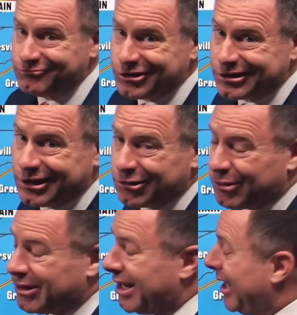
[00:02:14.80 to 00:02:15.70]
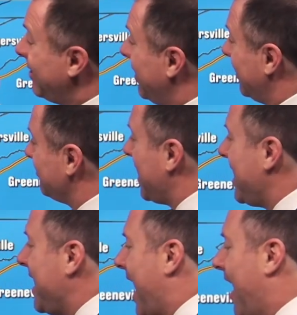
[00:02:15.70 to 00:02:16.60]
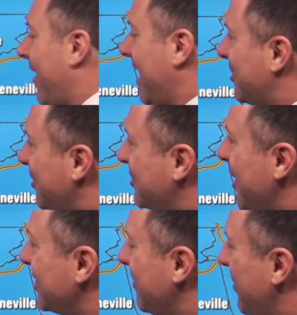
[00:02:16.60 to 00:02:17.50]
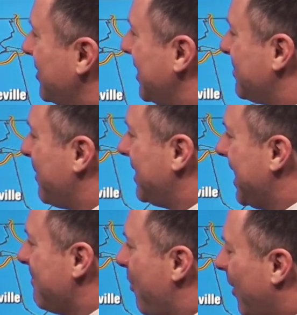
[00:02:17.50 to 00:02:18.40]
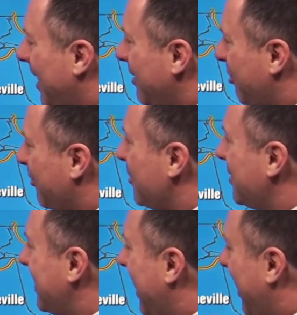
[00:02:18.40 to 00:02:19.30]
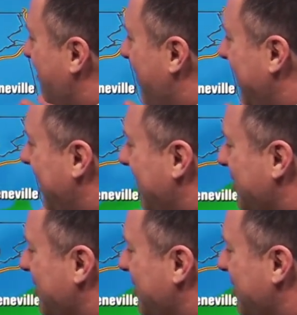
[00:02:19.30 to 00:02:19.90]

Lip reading: Just going to throw that out there. All right, so snow's going to be with us Monday morning through the day on Monday.